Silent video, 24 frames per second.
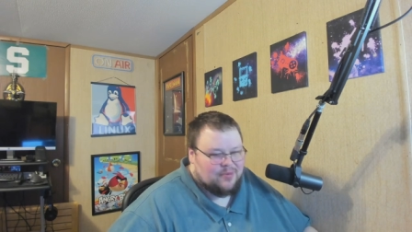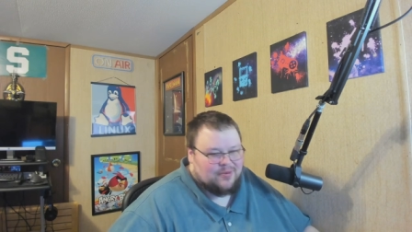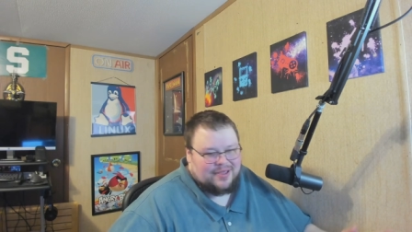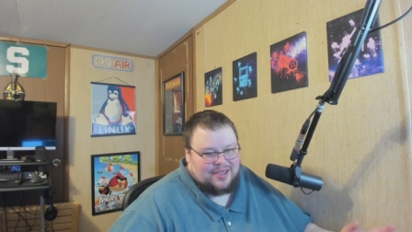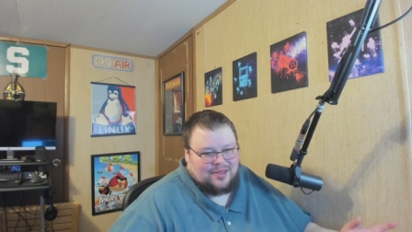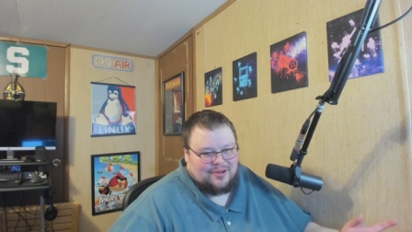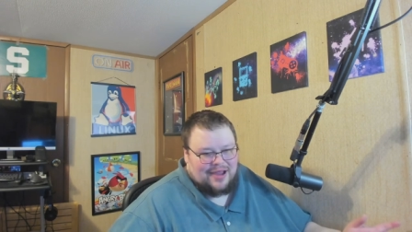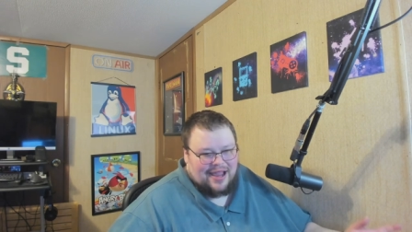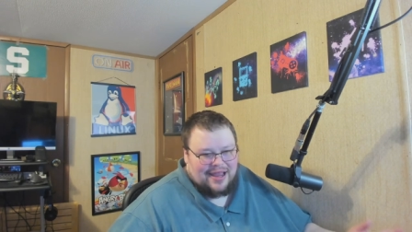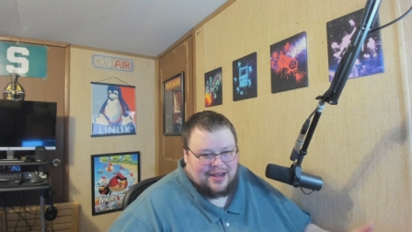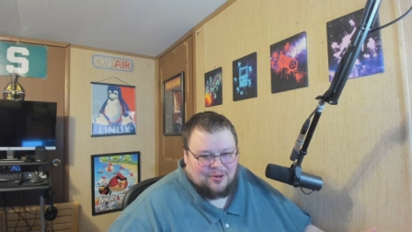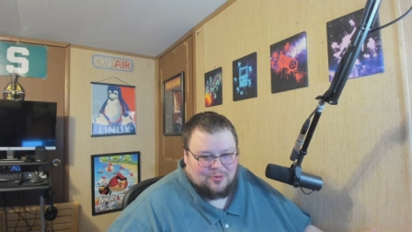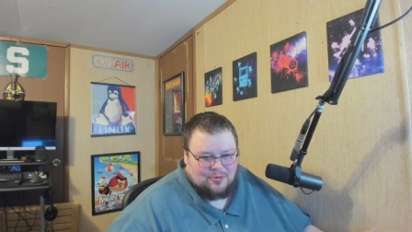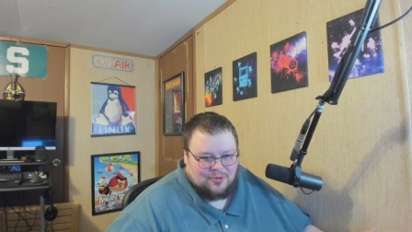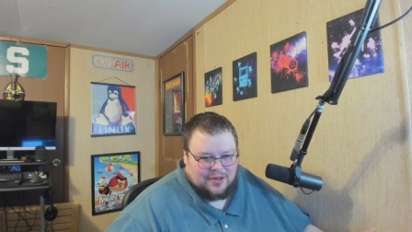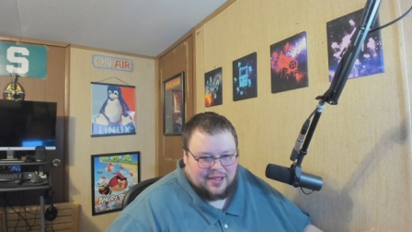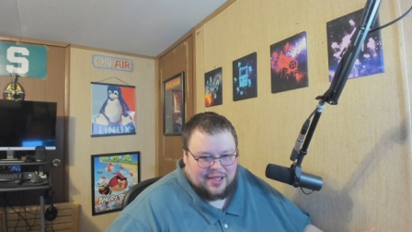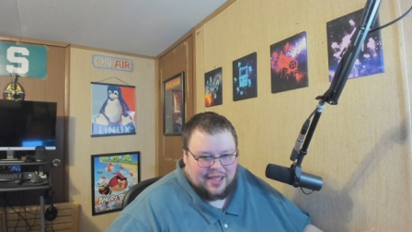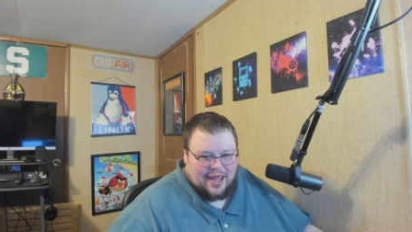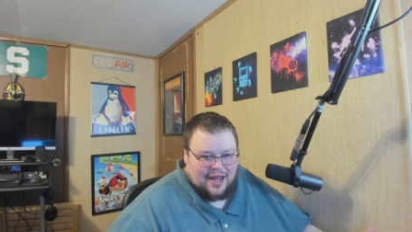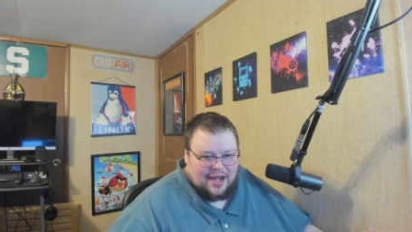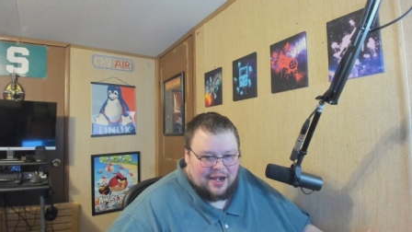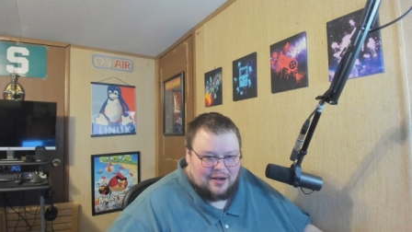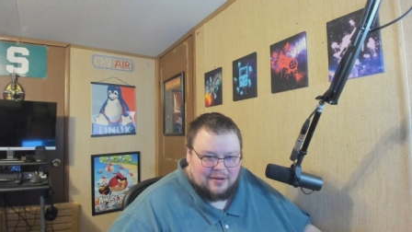well, you know, I don't
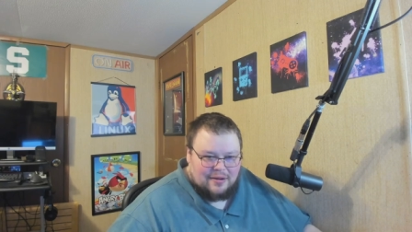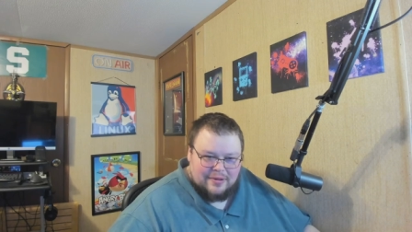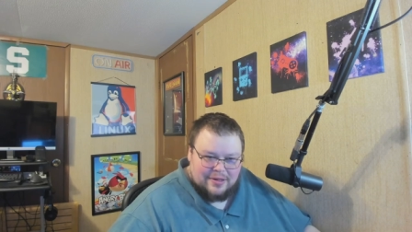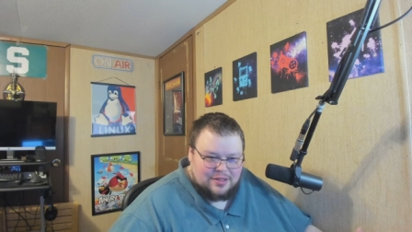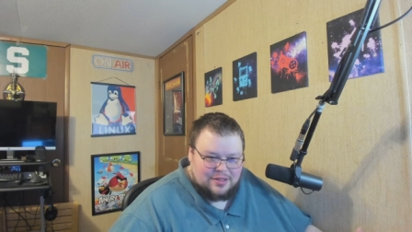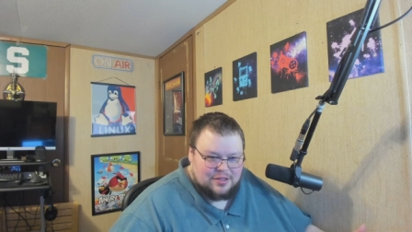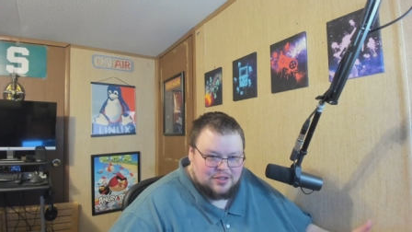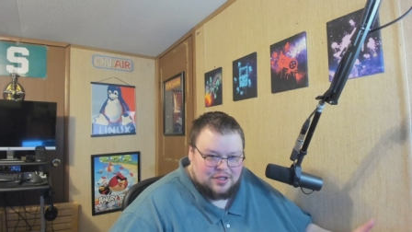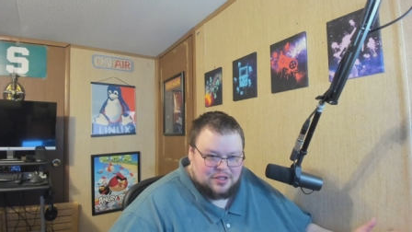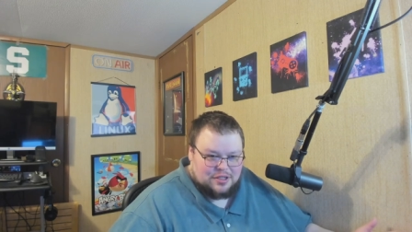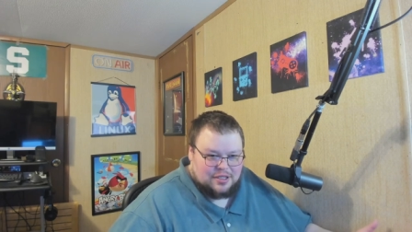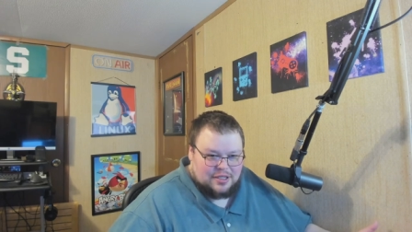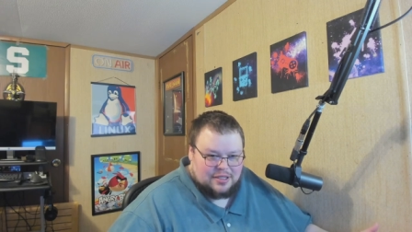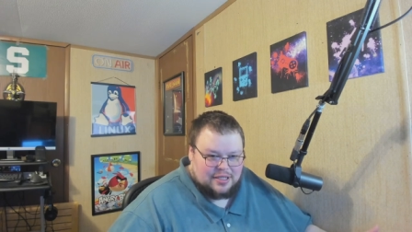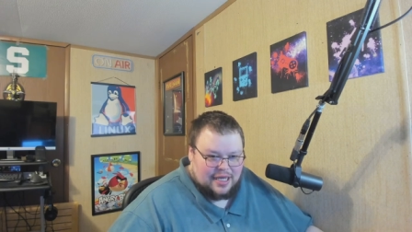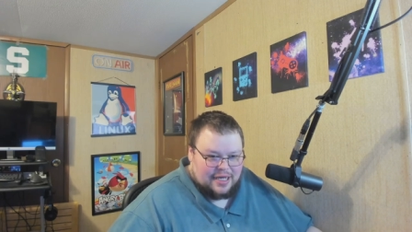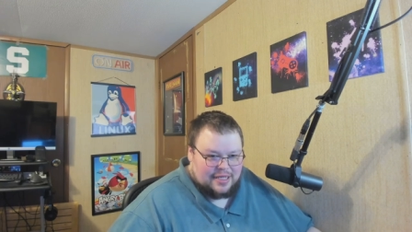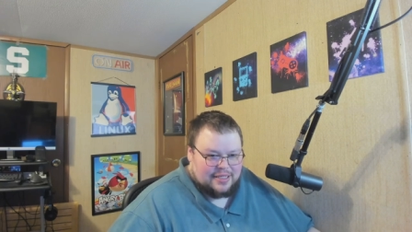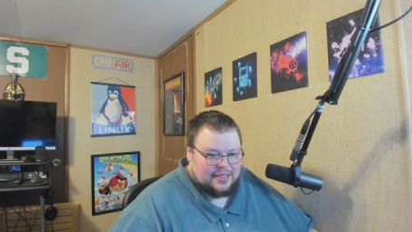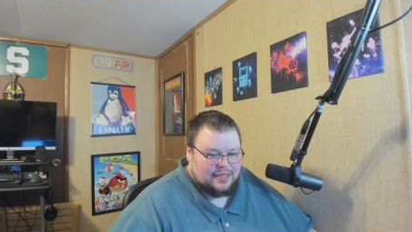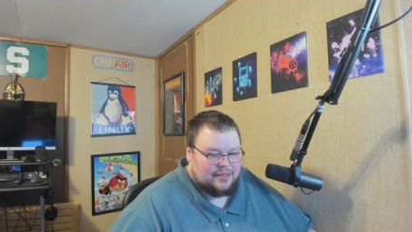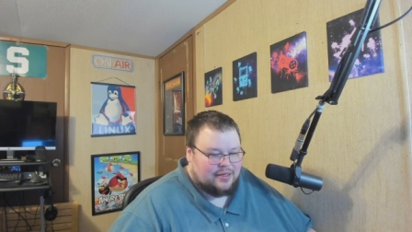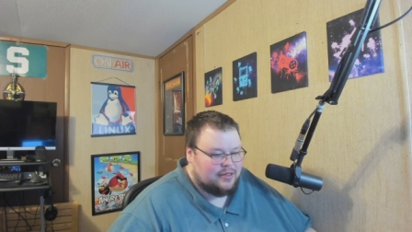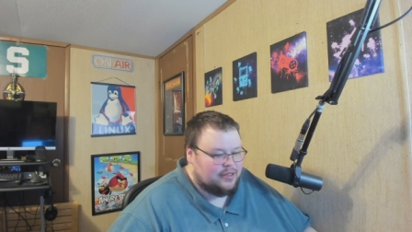really care. It's just a
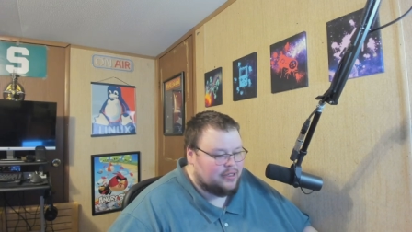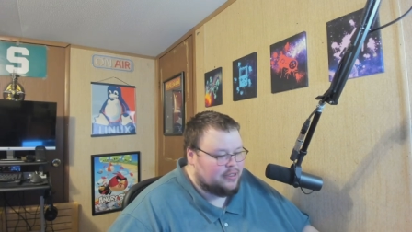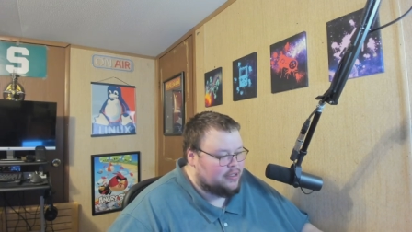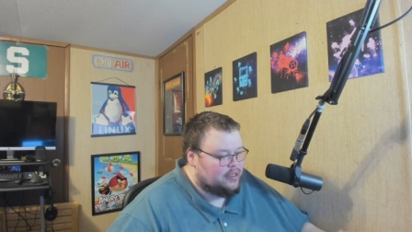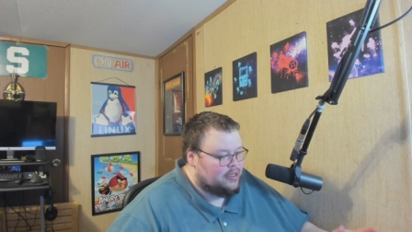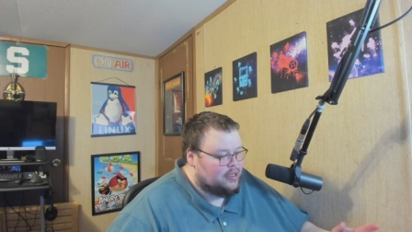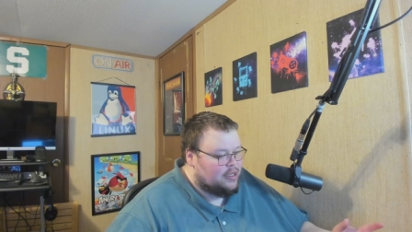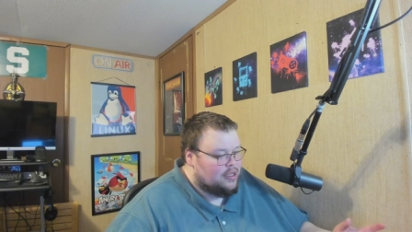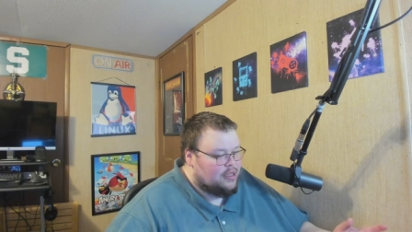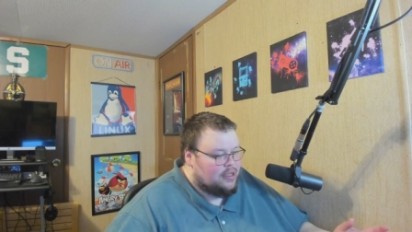text editor.